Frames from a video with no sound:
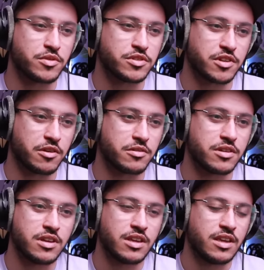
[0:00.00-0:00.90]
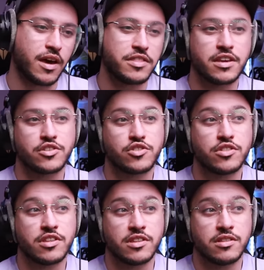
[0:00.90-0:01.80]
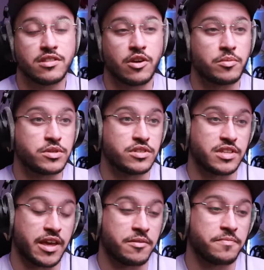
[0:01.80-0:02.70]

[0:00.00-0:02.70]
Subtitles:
So I think it's good that the option's there.